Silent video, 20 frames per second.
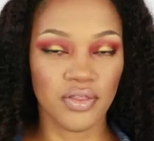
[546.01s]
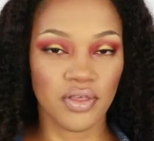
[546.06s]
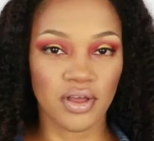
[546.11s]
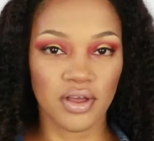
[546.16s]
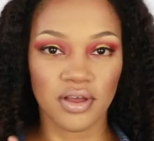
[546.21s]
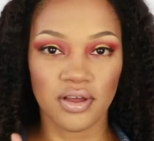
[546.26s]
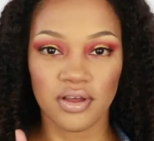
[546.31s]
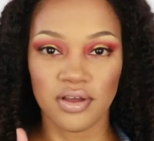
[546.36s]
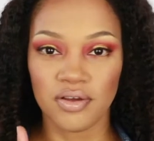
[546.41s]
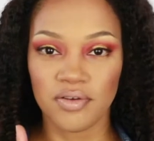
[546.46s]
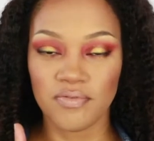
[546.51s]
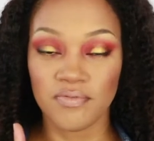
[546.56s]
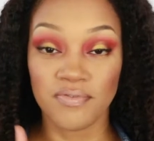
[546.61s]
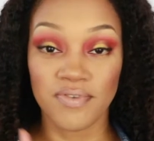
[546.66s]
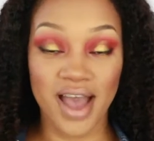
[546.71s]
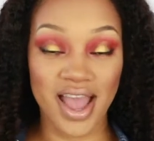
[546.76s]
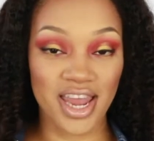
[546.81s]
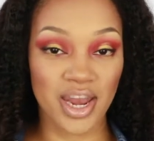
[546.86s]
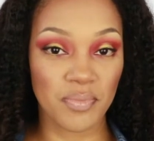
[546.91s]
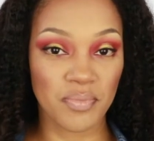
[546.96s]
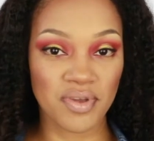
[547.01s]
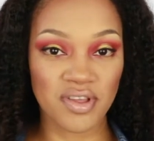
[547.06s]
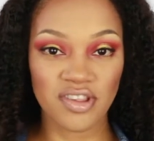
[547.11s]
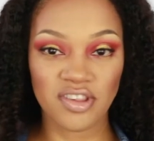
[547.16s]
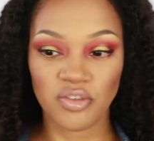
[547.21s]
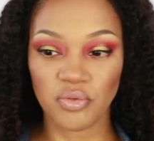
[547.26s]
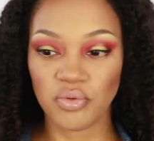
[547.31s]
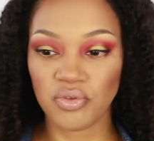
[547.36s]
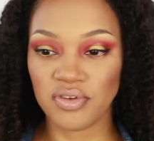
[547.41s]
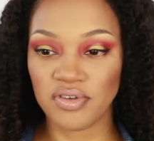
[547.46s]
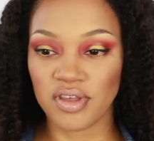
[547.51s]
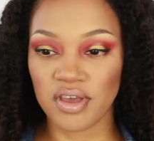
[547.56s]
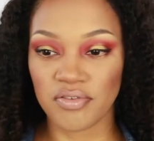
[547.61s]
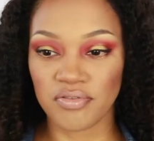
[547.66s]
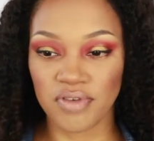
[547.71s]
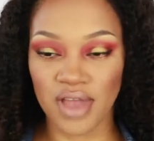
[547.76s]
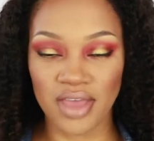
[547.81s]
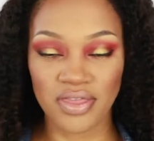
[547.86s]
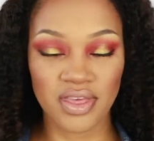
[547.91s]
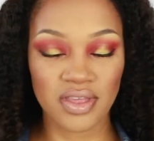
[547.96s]
The vitamins
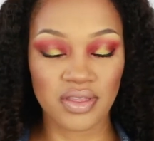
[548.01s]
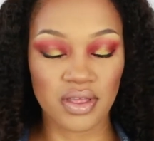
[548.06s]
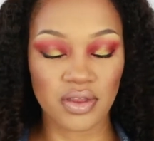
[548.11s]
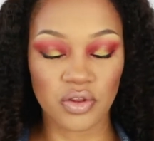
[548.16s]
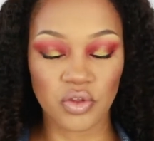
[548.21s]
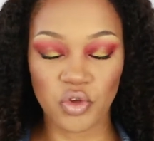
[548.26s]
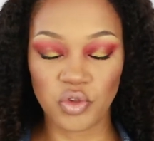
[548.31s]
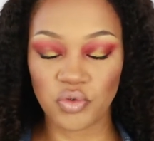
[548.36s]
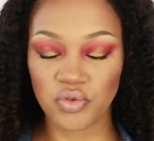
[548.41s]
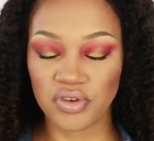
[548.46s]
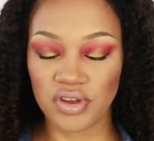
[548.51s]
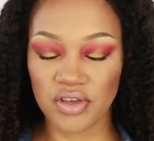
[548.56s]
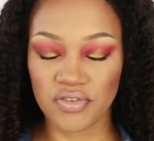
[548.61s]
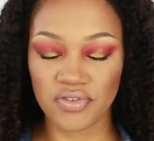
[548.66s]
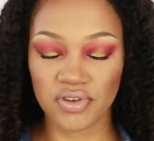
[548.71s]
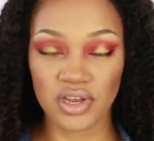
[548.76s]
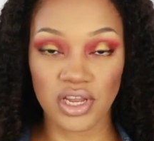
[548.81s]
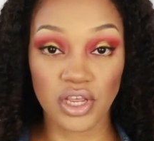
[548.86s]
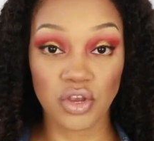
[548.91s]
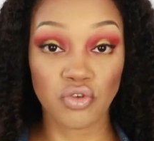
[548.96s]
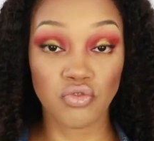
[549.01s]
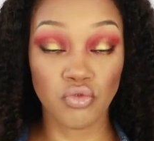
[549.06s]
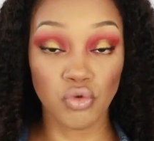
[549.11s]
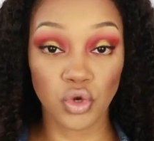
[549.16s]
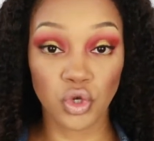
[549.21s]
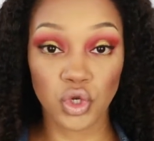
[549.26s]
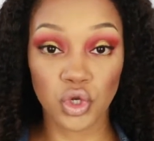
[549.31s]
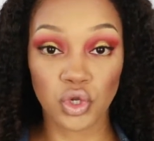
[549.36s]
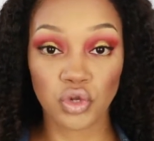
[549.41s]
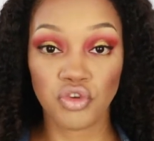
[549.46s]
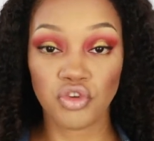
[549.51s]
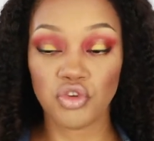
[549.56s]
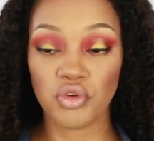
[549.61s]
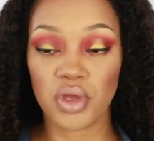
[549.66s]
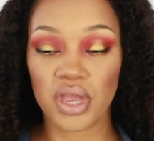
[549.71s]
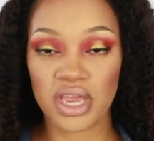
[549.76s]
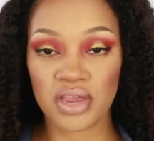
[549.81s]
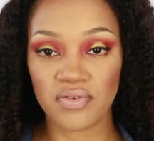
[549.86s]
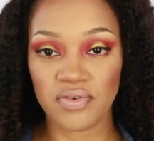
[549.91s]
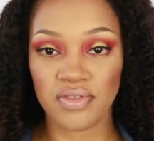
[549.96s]
I think that those were definitely crucial
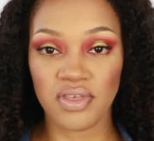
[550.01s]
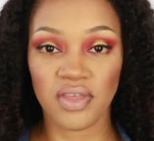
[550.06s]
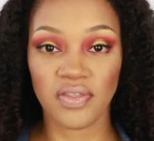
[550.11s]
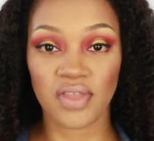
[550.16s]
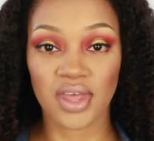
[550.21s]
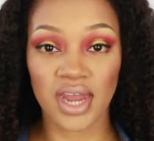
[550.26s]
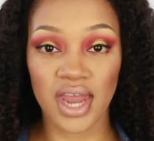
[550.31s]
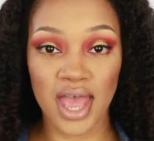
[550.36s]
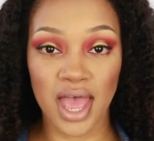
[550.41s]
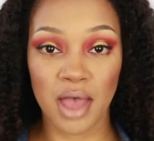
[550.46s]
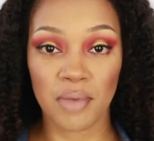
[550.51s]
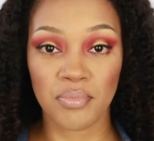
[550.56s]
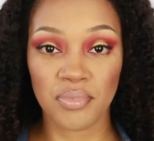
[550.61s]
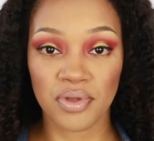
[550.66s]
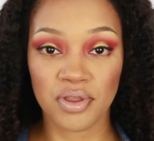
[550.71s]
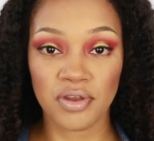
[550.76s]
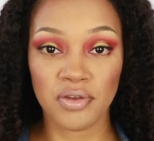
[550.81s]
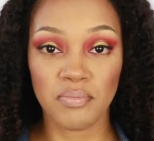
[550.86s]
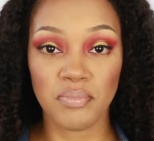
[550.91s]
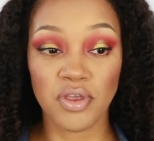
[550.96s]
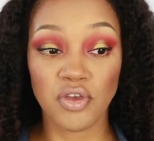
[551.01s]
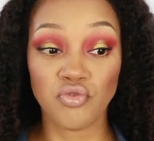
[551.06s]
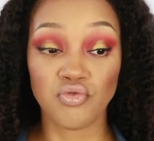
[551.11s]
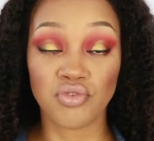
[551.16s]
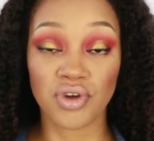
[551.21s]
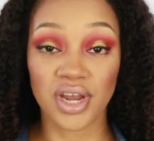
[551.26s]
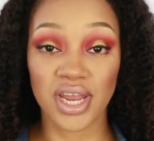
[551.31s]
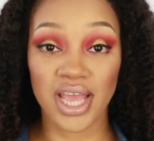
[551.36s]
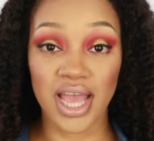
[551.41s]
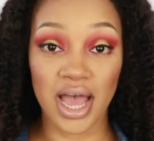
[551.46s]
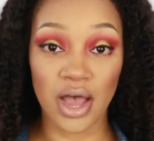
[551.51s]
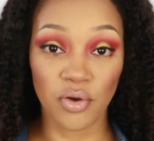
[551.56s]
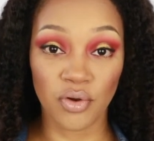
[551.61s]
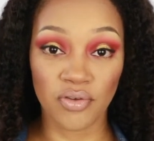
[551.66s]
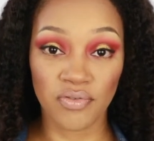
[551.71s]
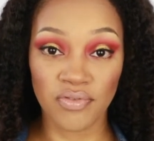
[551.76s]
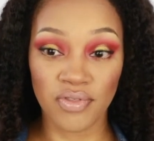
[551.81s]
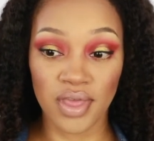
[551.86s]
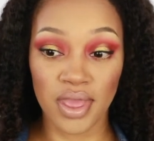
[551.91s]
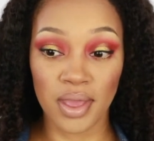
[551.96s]
to everything that happened, me running out
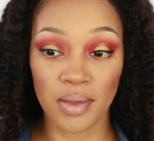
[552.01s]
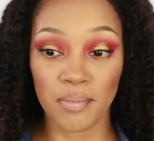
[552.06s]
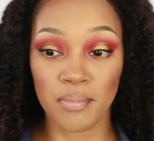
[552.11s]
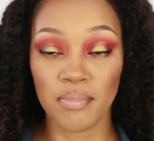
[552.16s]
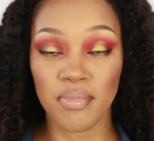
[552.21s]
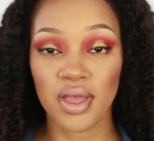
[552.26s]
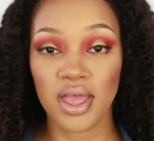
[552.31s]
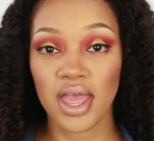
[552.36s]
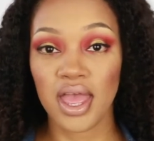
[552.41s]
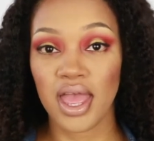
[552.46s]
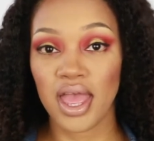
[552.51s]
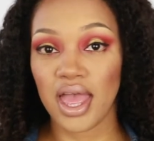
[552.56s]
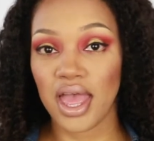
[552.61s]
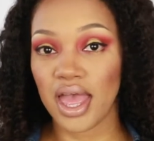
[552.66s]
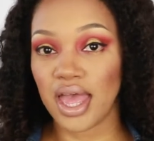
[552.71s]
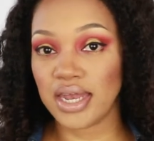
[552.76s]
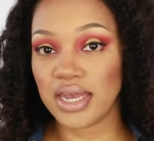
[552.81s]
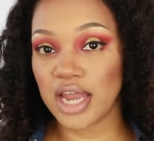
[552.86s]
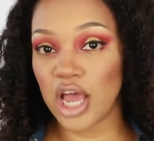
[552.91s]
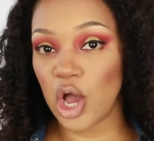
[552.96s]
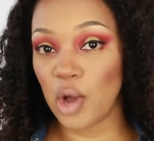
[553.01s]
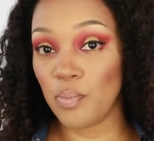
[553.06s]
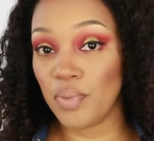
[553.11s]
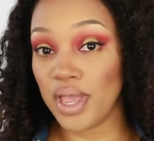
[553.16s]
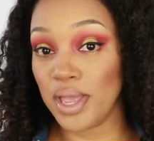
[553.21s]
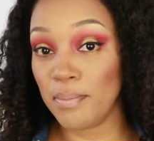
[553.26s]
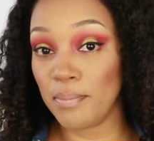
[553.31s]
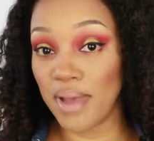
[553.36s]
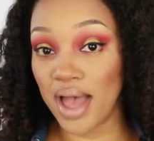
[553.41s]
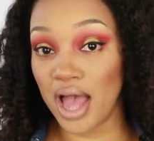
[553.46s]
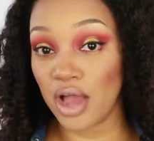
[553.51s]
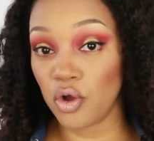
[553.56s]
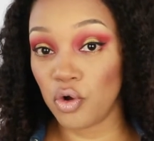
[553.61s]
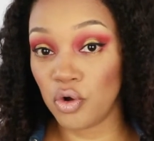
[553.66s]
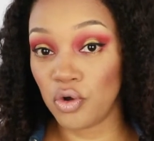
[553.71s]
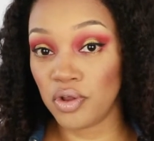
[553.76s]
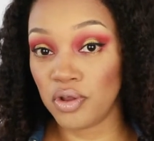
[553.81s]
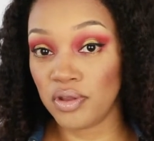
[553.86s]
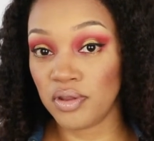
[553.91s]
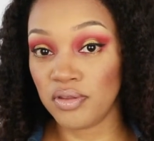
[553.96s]
of them and now being back
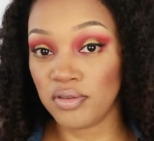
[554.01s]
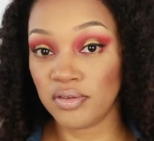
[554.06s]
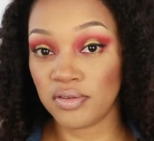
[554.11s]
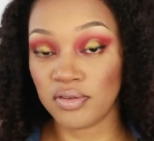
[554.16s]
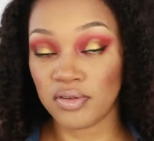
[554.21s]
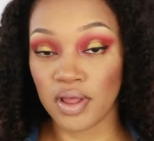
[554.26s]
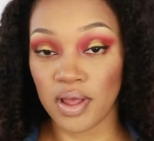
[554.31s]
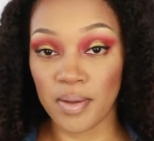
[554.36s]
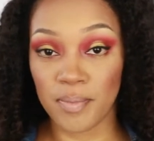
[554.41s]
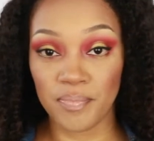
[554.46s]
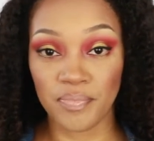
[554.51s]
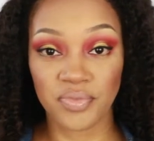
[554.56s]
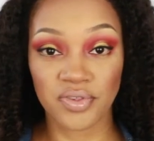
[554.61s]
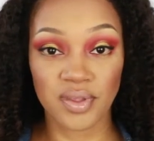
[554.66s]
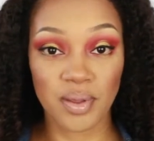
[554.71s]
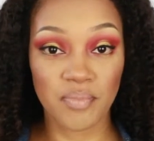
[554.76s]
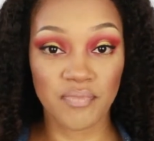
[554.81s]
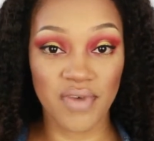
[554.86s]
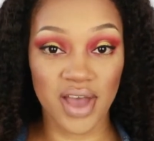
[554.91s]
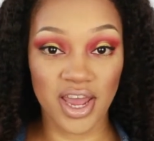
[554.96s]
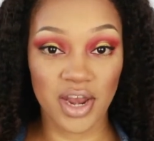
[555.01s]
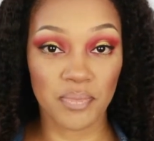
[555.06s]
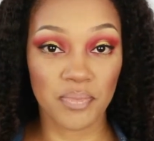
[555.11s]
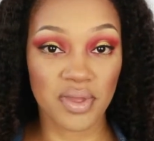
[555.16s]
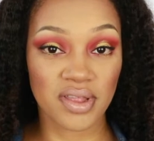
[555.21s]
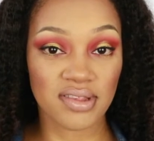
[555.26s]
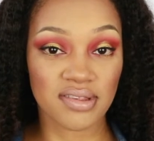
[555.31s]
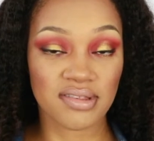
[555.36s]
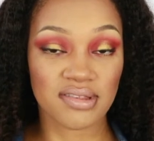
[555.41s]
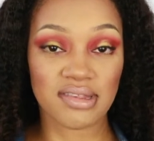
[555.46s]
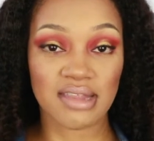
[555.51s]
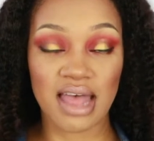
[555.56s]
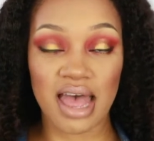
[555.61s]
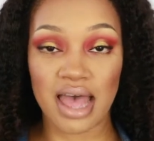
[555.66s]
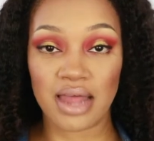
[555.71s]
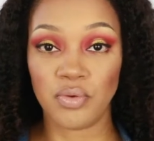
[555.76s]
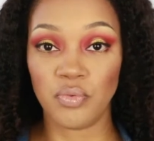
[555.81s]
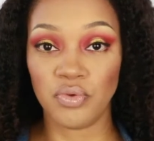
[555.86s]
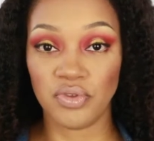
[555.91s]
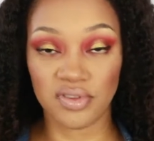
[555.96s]
on some vitamins.
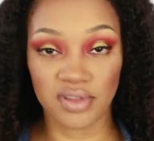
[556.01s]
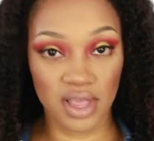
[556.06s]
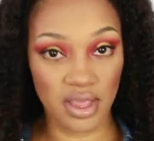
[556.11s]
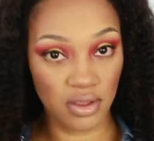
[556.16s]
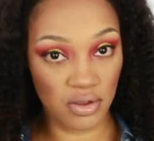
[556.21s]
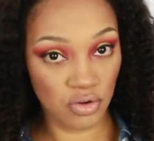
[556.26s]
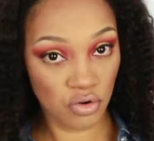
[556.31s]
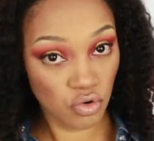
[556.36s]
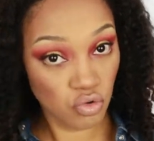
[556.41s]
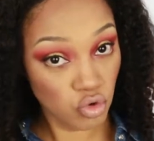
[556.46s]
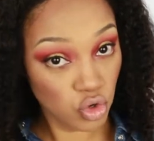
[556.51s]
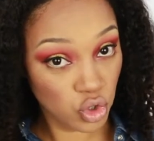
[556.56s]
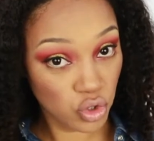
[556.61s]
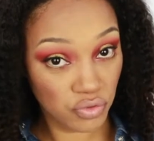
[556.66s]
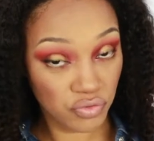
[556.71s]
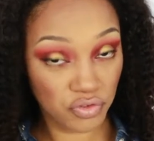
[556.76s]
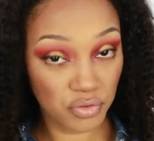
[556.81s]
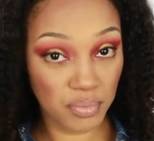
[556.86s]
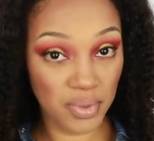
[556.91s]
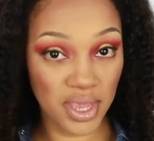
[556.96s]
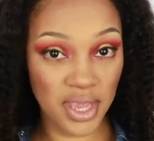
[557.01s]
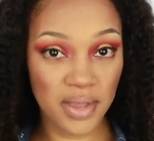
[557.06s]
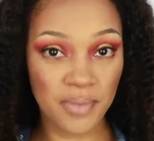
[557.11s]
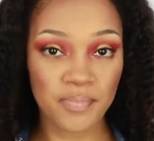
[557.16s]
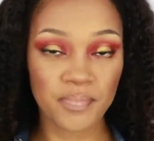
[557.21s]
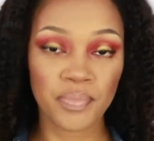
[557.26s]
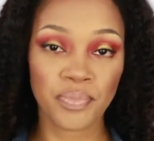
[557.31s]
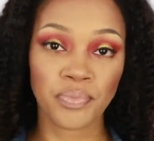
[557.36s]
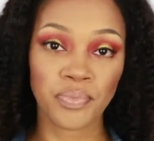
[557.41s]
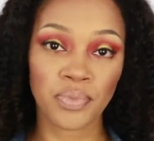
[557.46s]
That was like crucial for me.